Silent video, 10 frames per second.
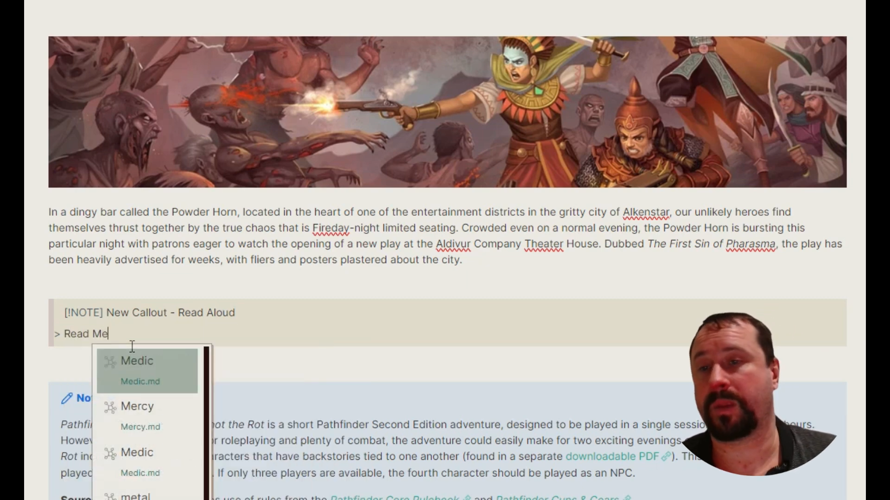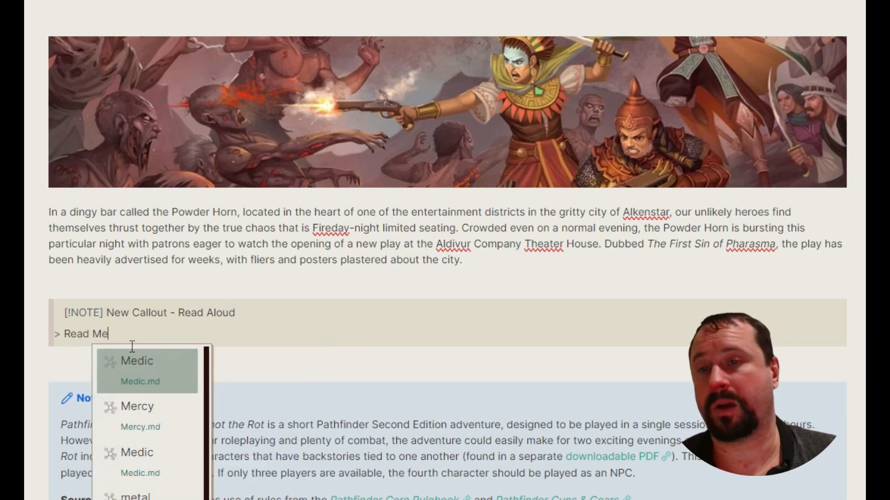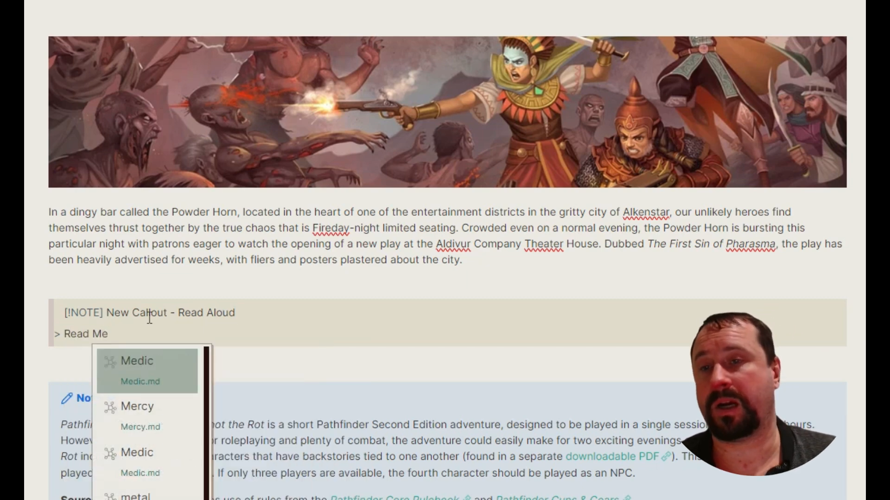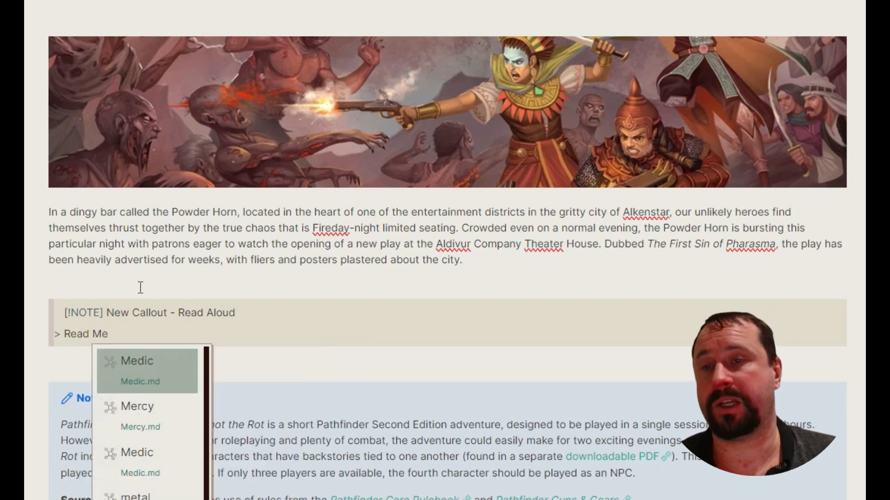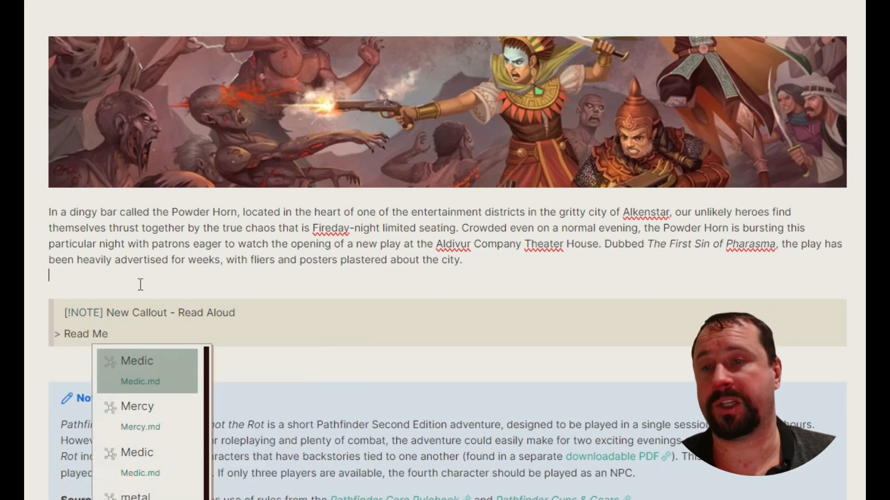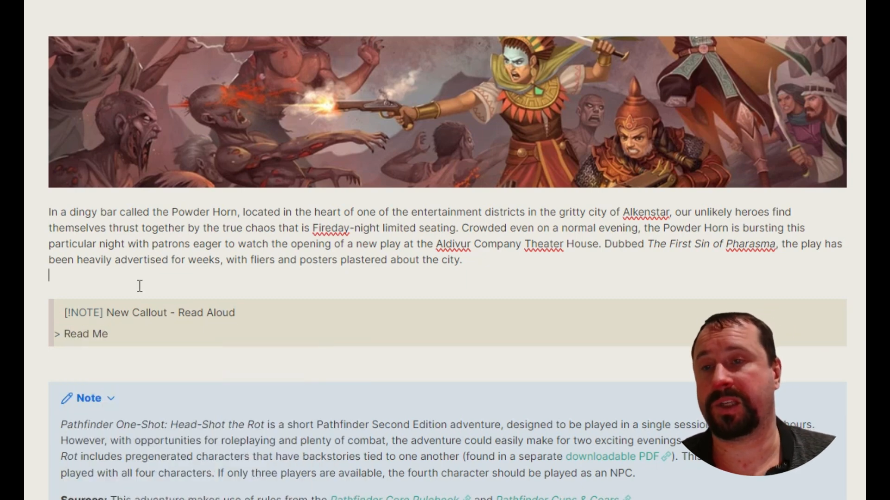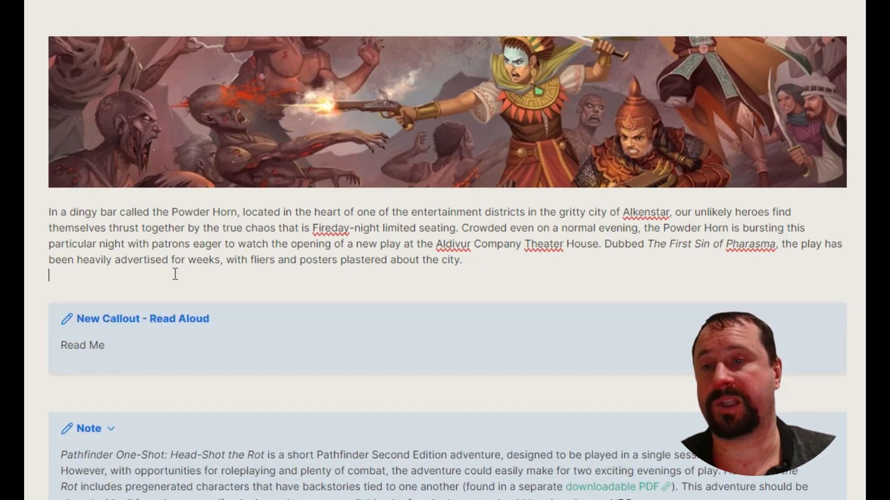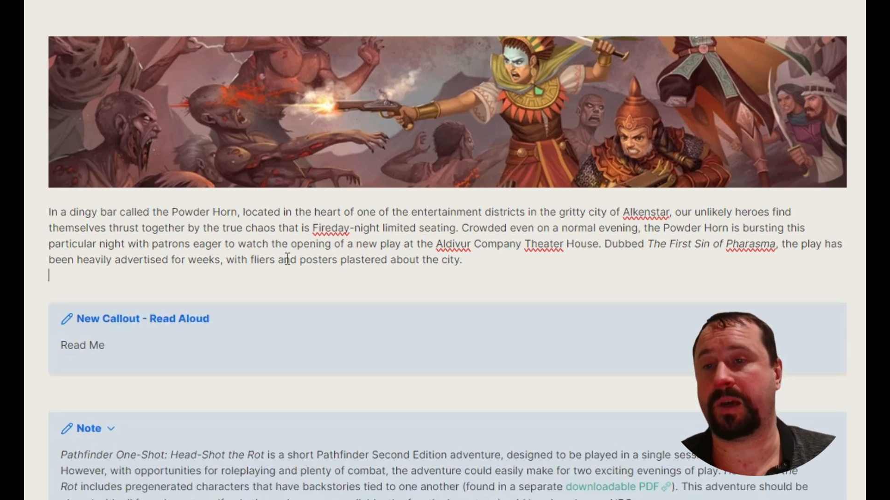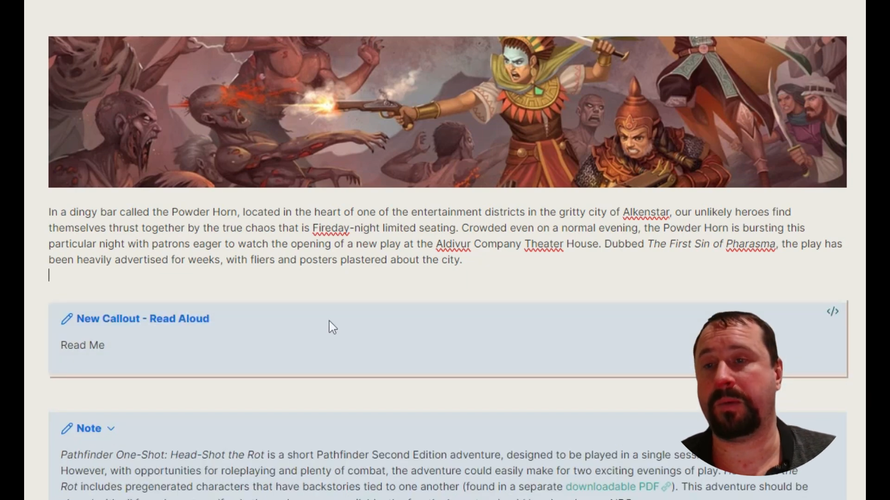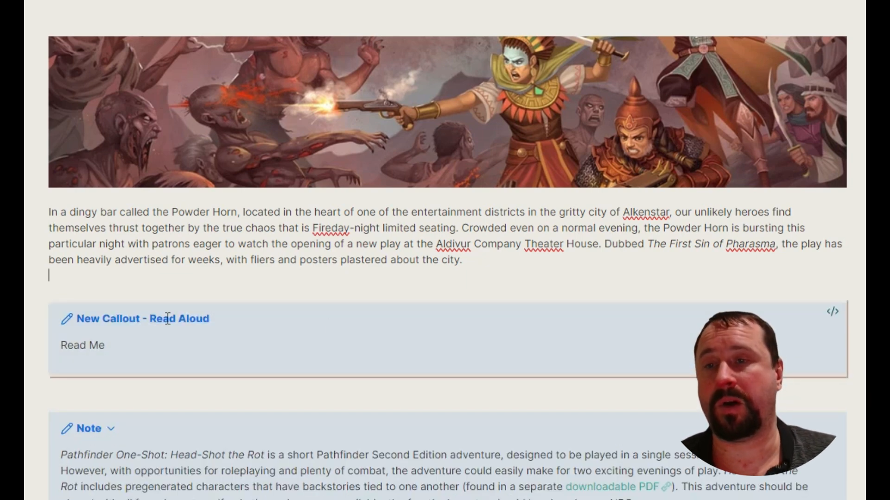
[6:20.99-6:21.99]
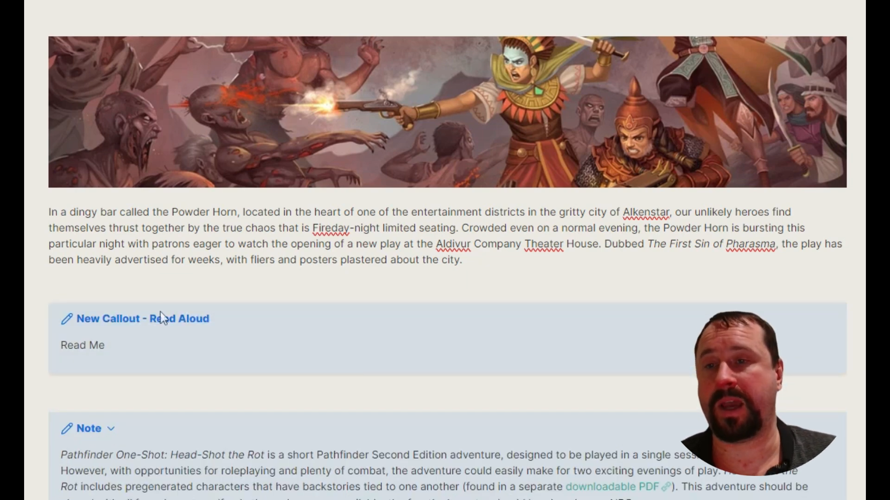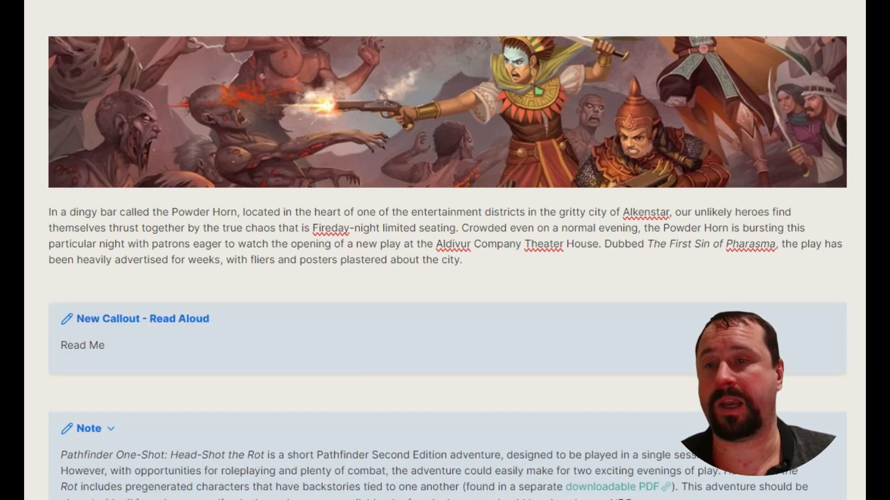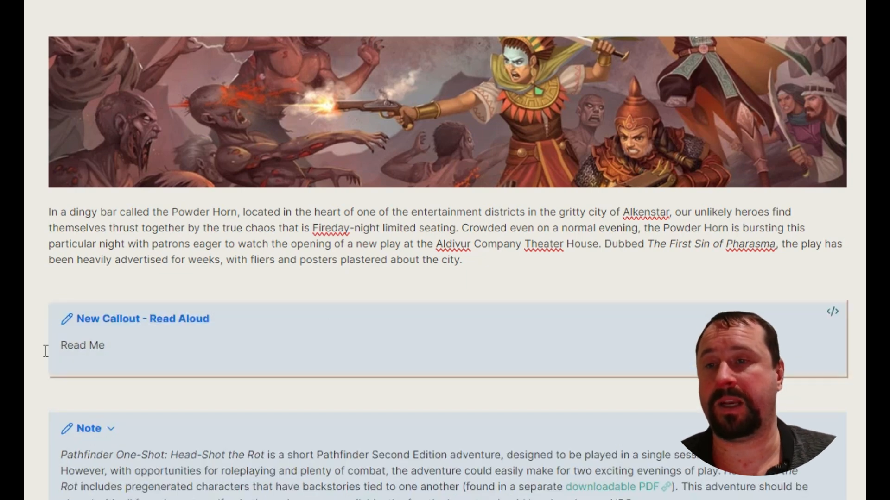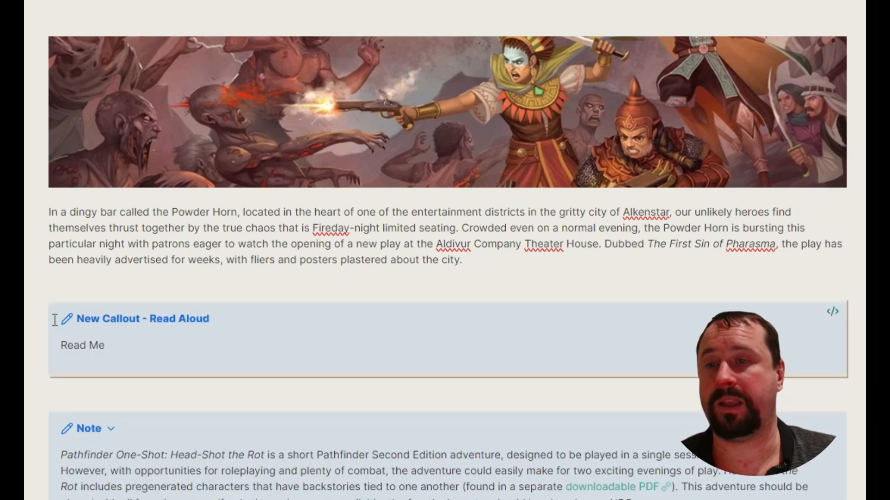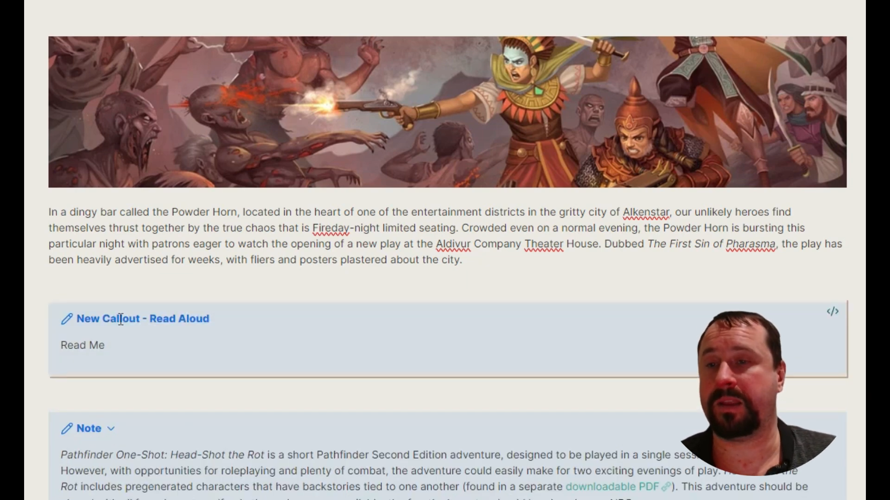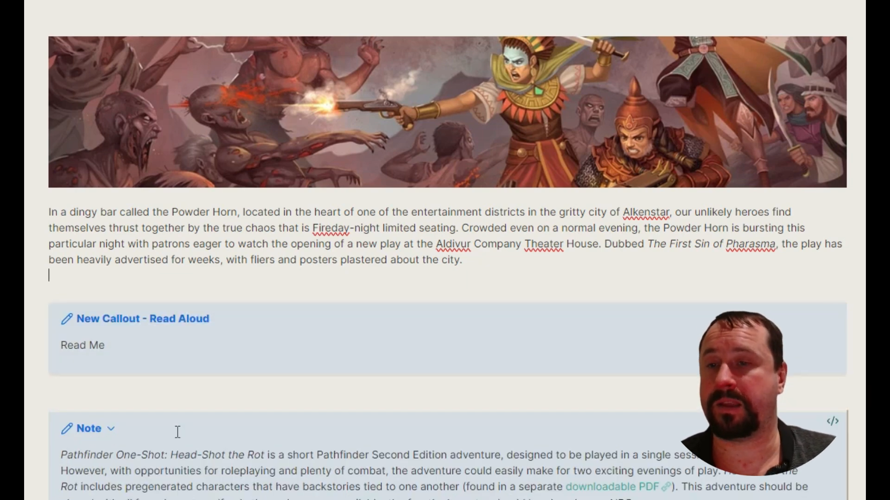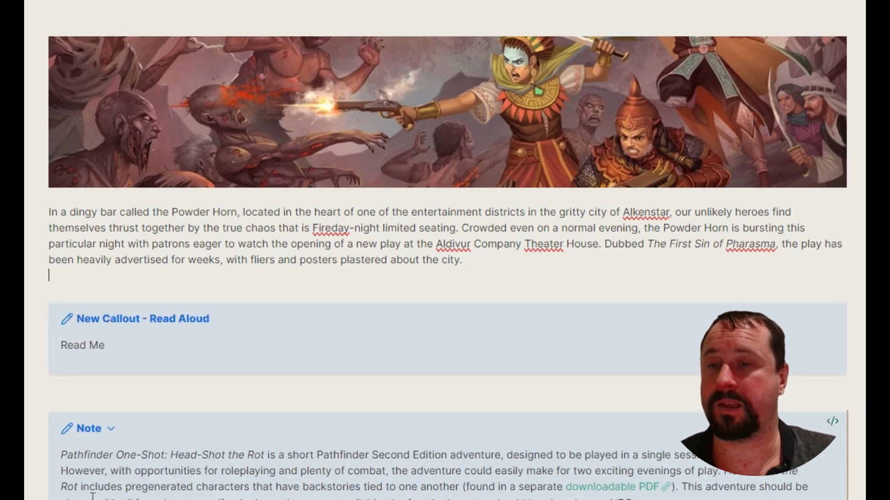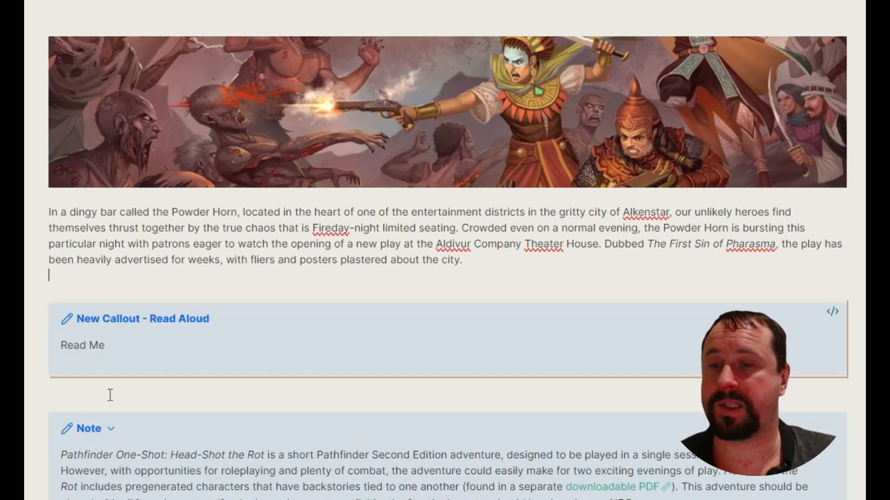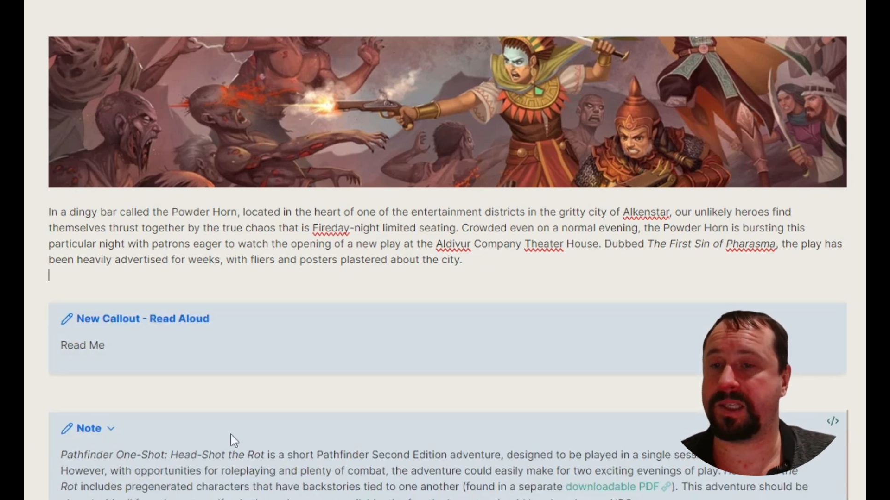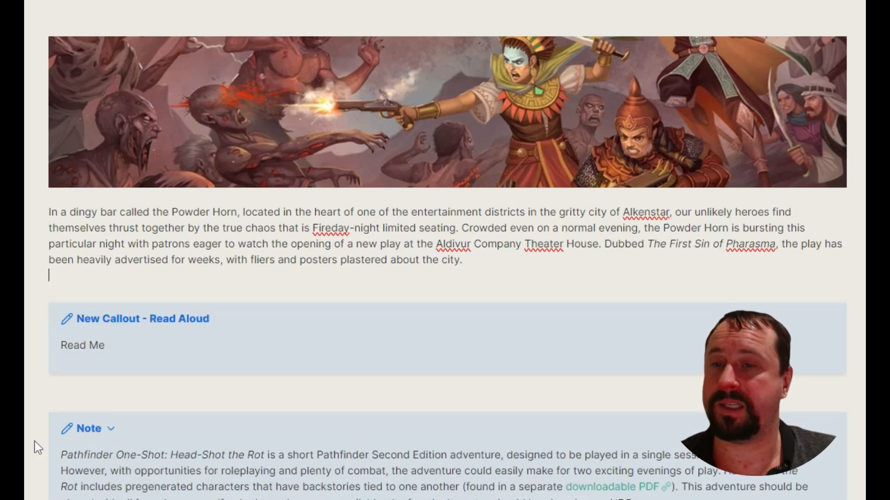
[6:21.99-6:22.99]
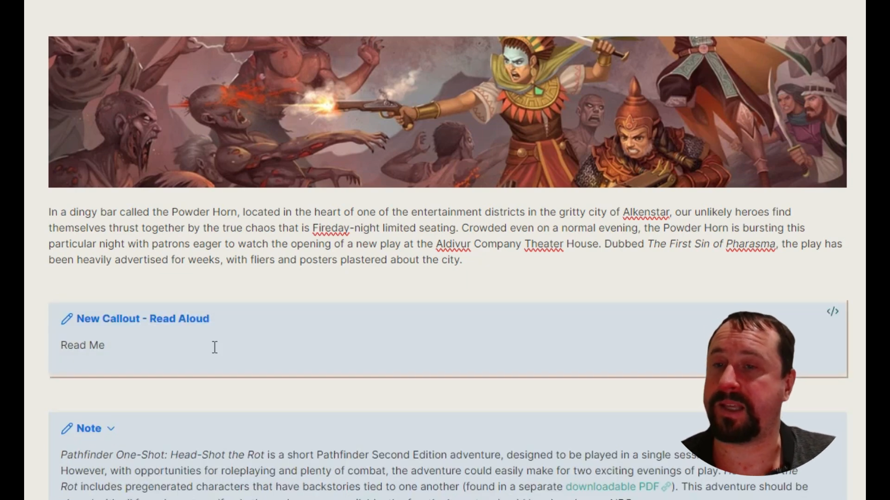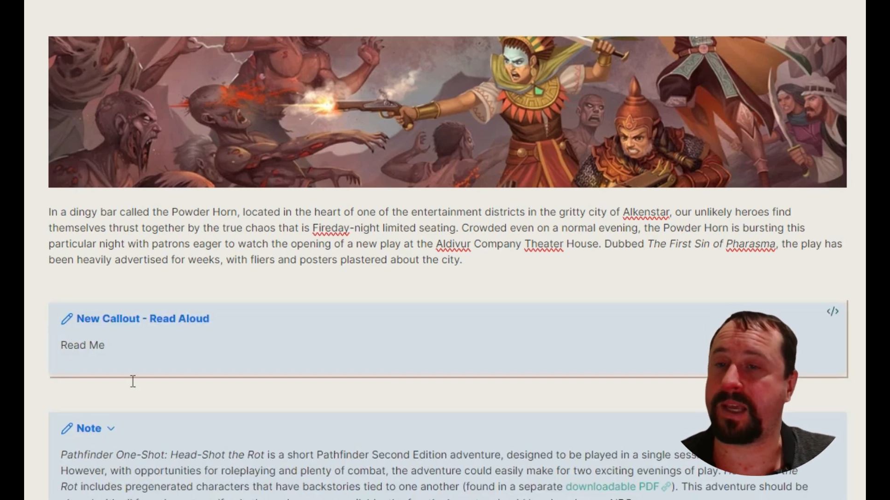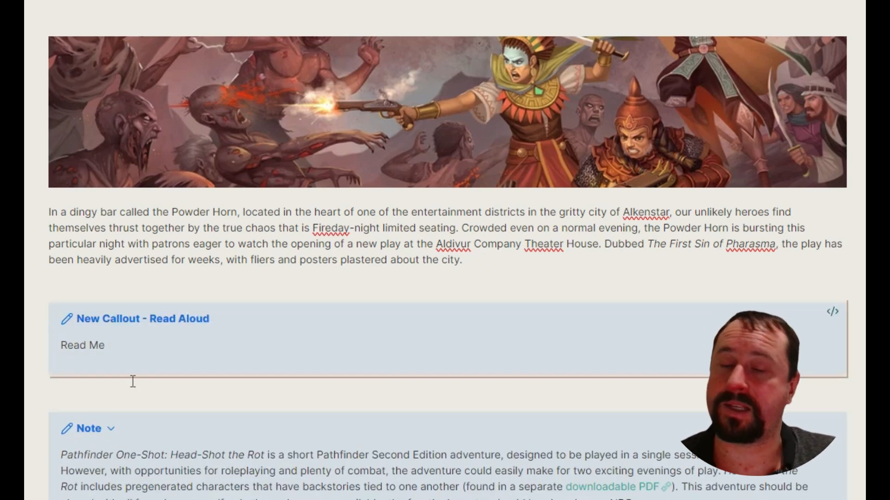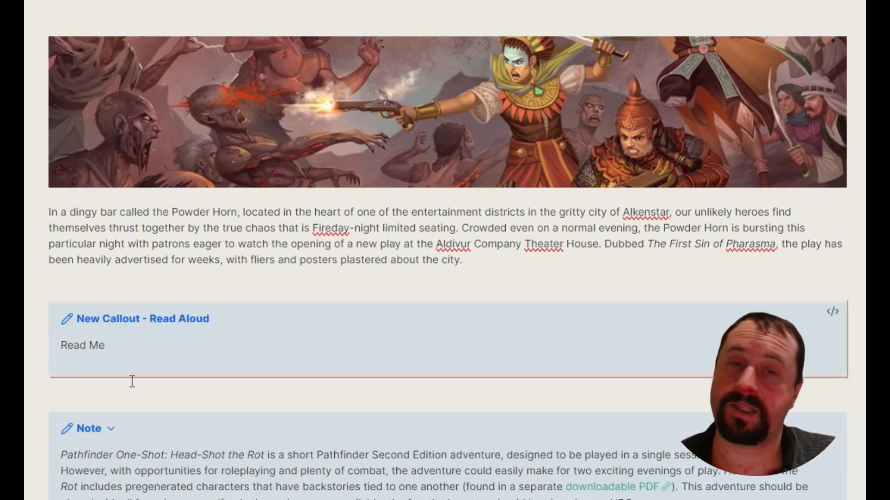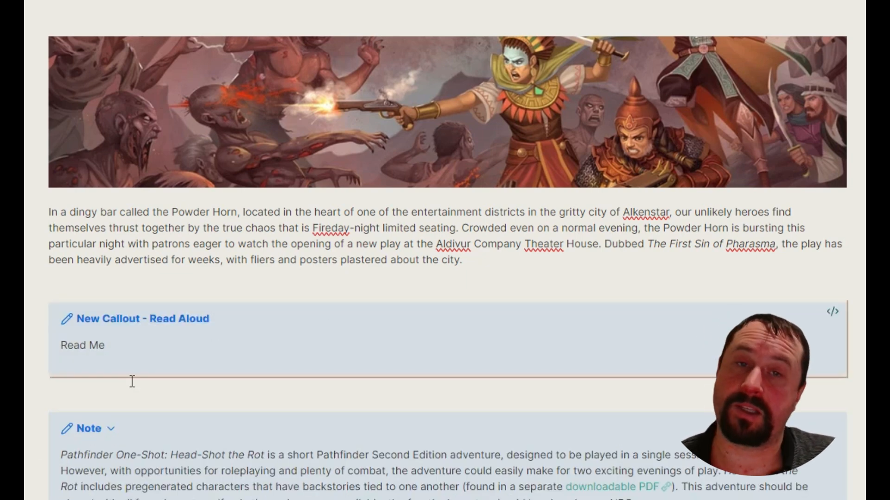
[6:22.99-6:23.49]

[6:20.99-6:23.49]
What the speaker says: All right, as you can see, I'm not editing the syntax